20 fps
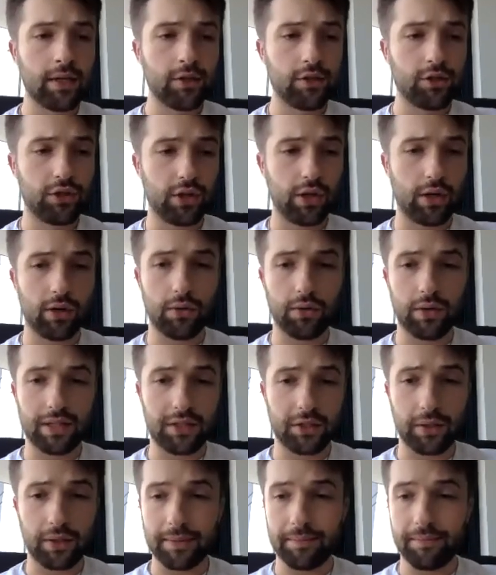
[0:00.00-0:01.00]
So let's
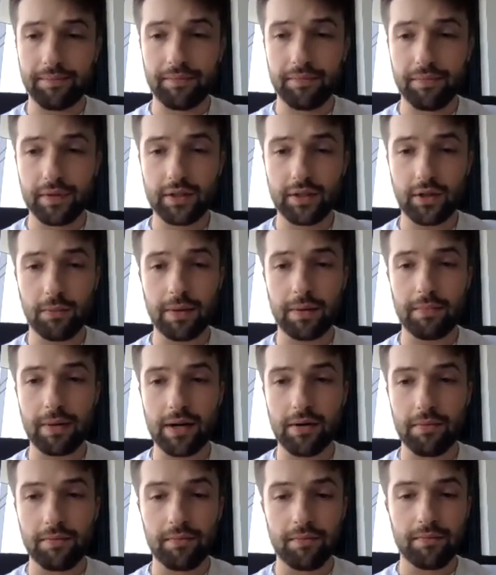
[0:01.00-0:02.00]
do it. Let's go Ben
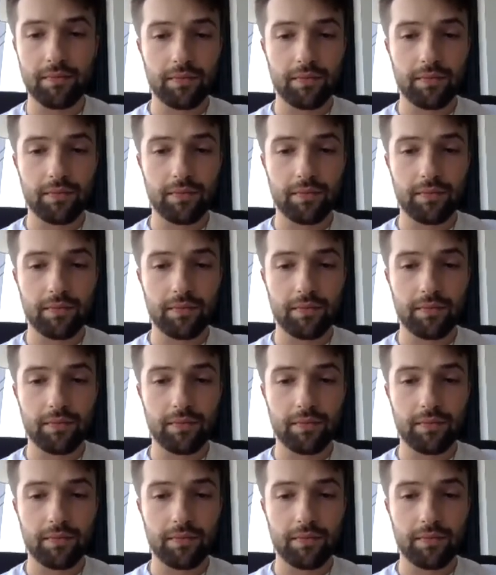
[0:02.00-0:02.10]
Brown.